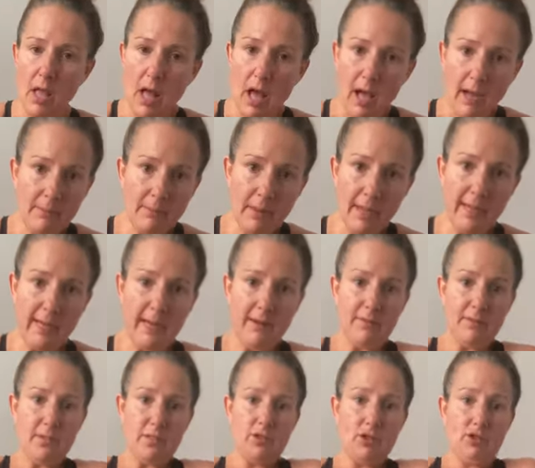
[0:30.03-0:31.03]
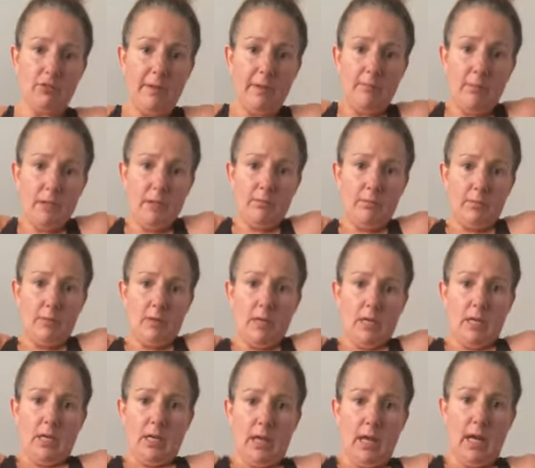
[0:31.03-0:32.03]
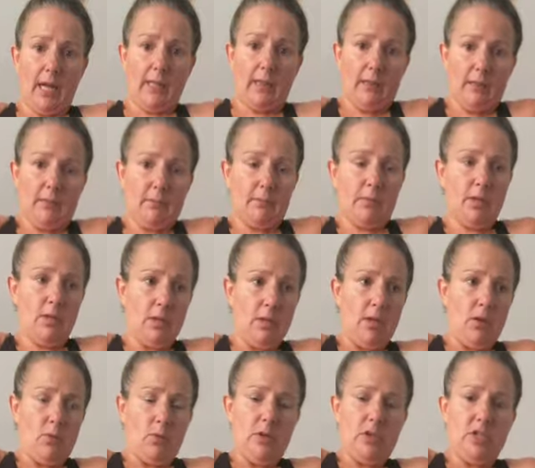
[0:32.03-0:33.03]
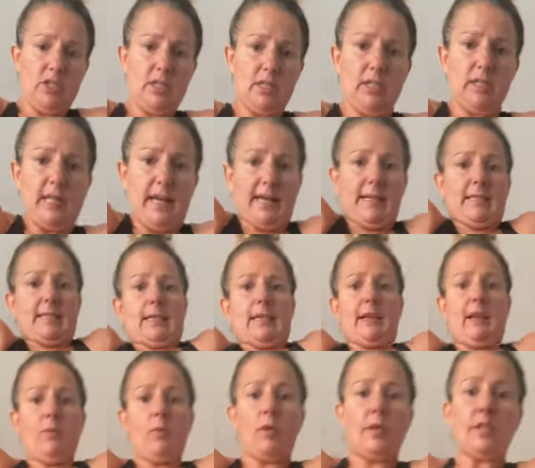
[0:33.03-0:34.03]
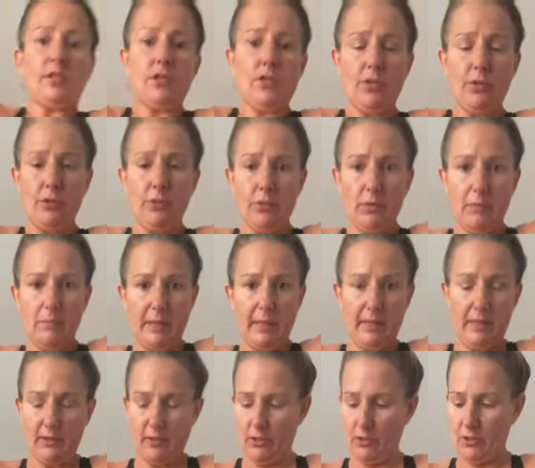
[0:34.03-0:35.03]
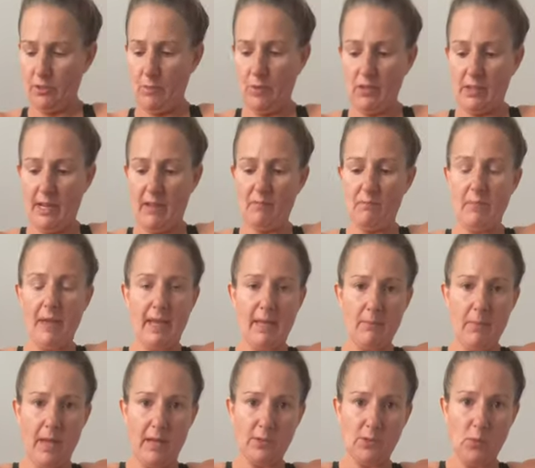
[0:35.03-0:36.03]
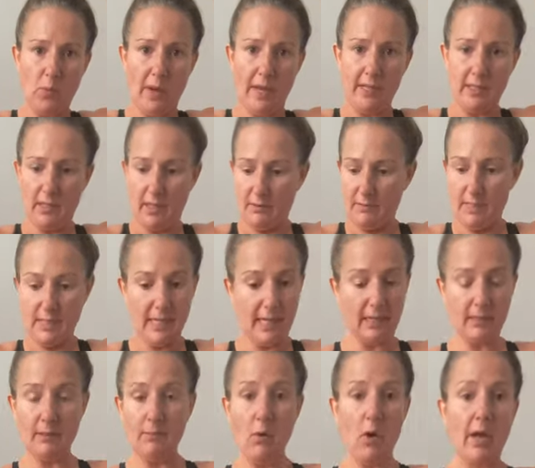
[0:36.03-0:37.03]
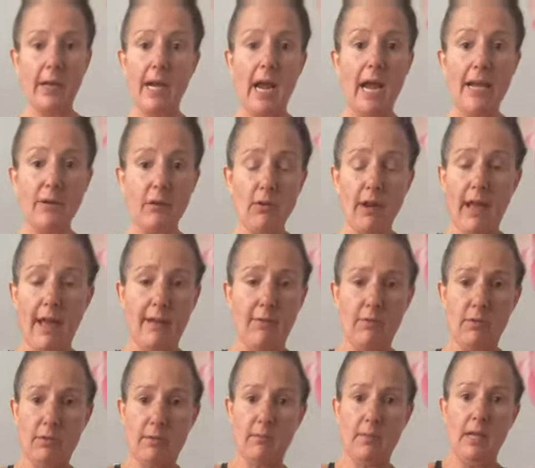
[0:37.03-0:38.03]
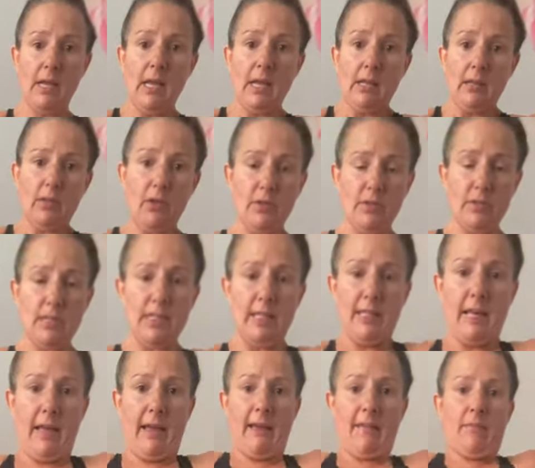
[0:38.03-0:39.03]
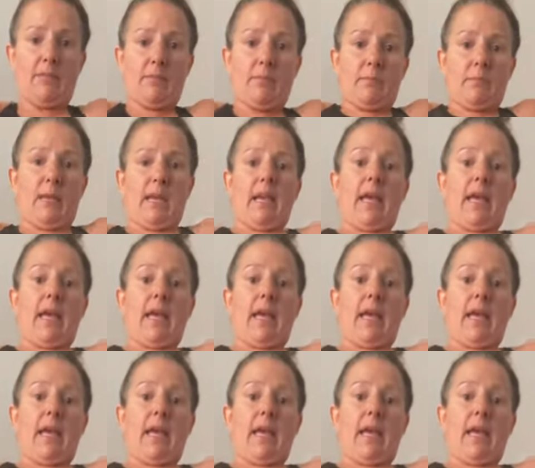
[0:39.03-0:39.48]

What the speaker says: I might have to trim them, cut them, which is the last thing I want to do, but you're supposed to have Mickey Mouse white gloves to get them on. I don't have them. Lowe's didn't have them.